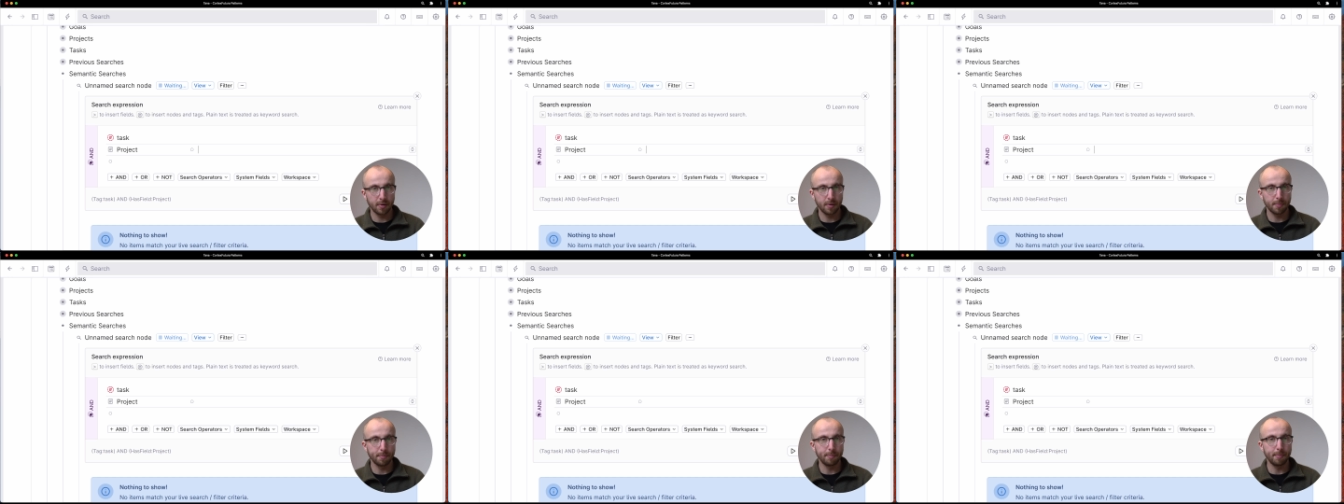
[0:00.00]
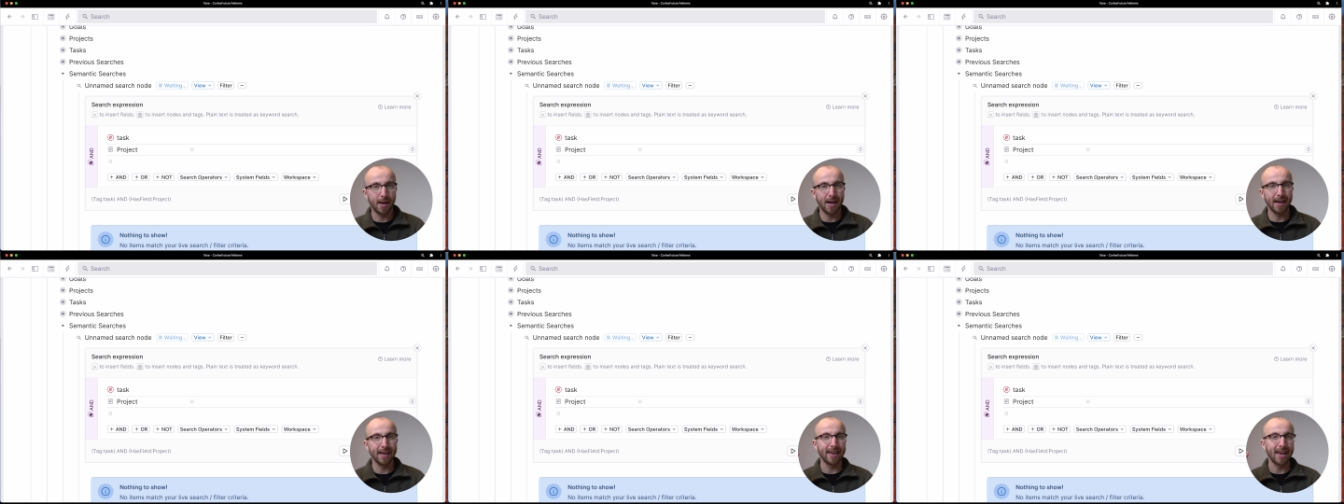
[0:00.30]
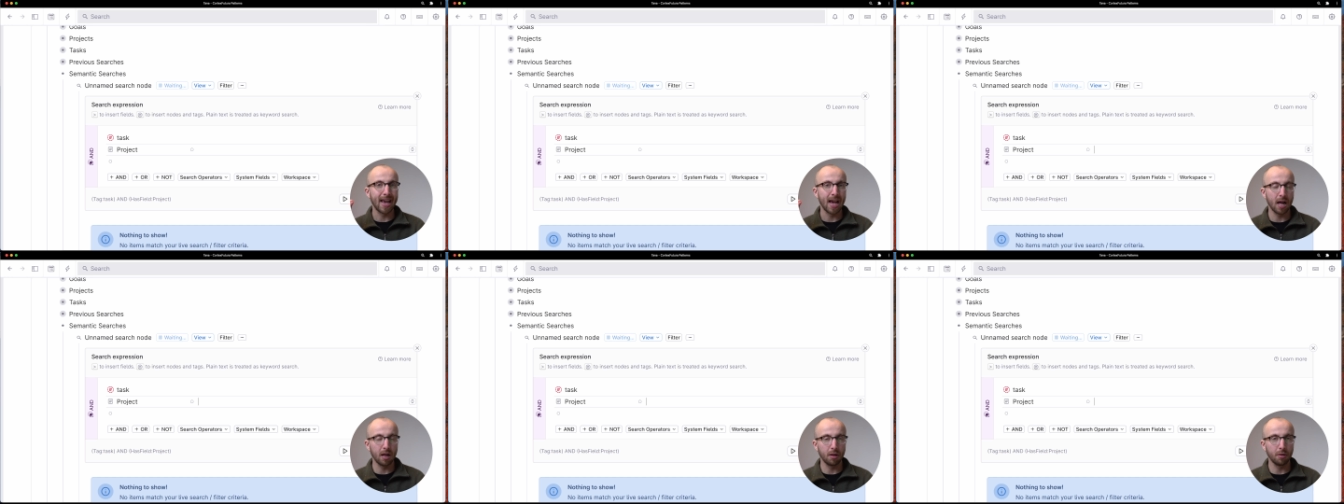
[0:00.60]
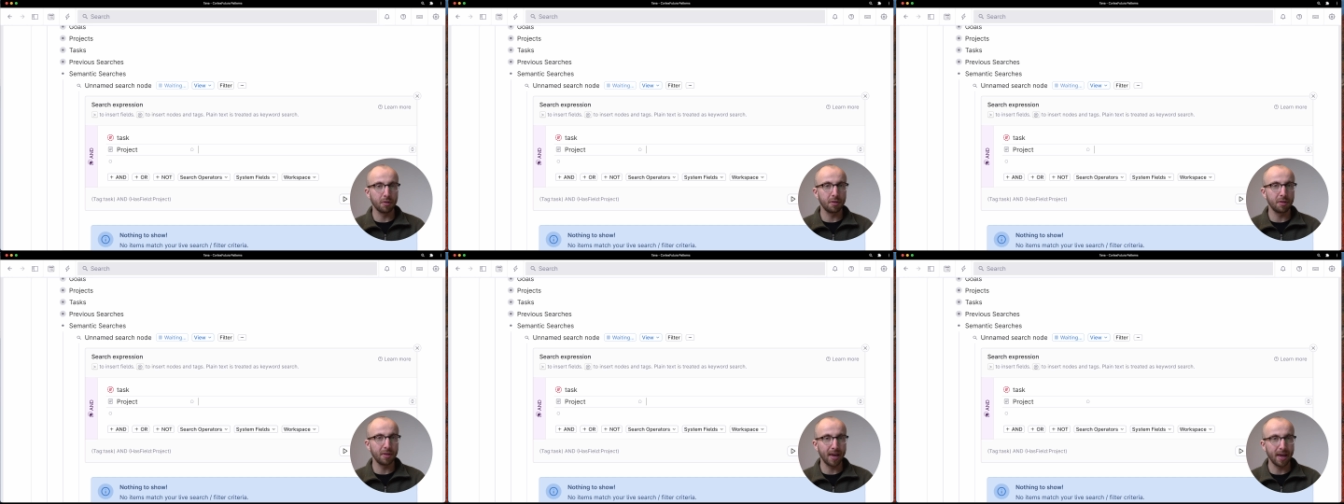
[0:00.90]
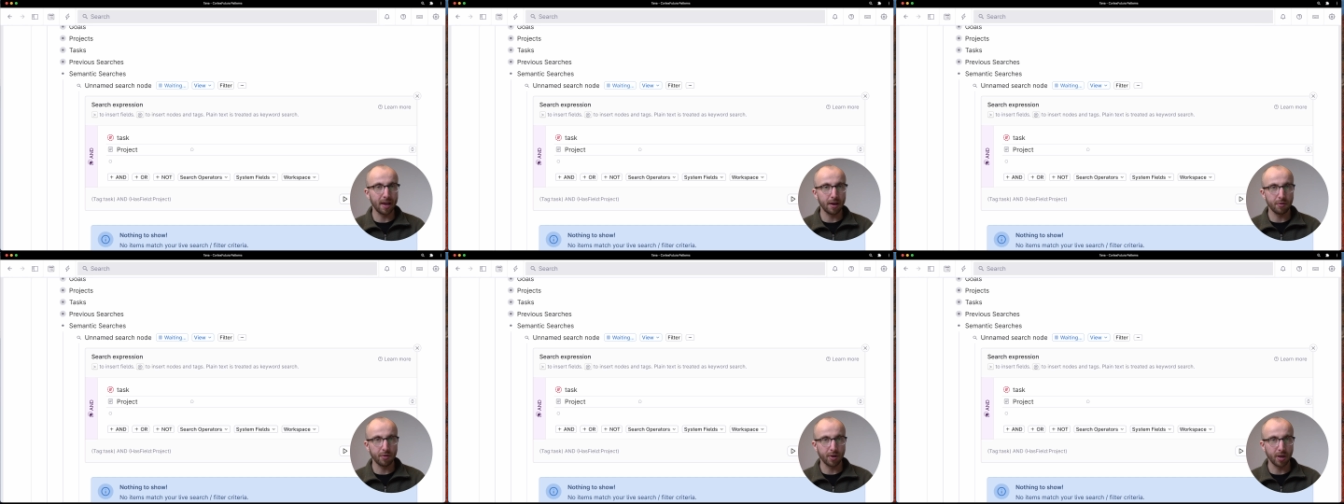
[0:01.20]
my health
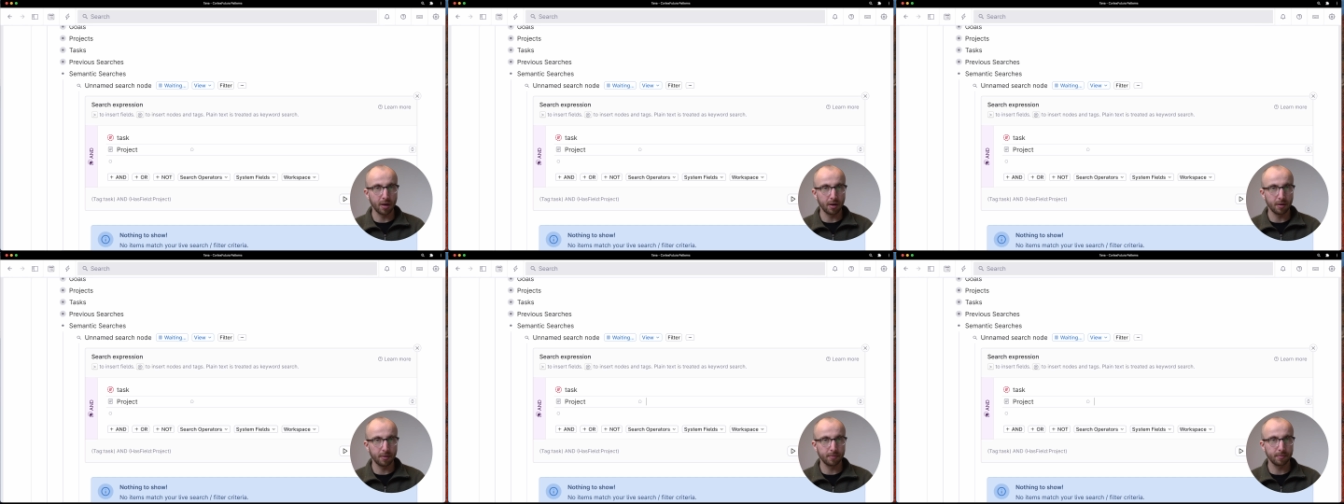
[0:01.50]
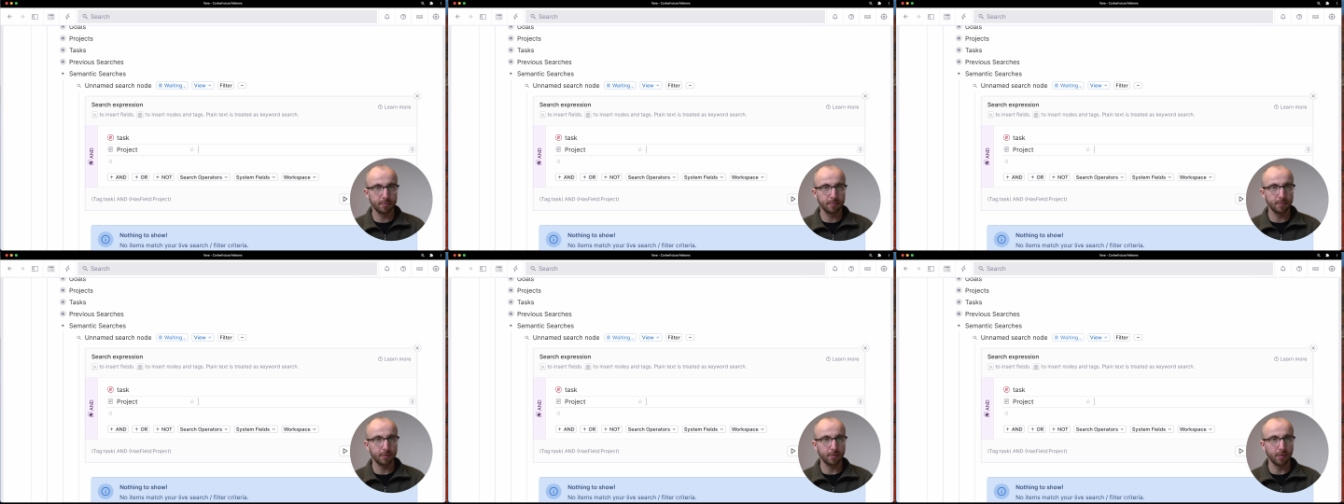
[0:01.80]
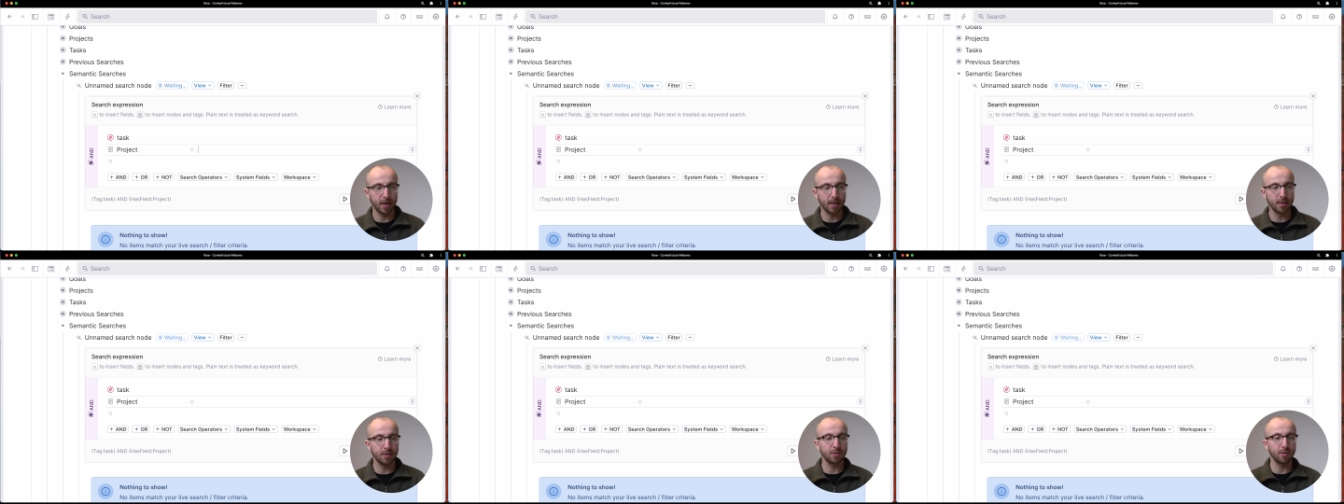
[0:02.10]
area, right?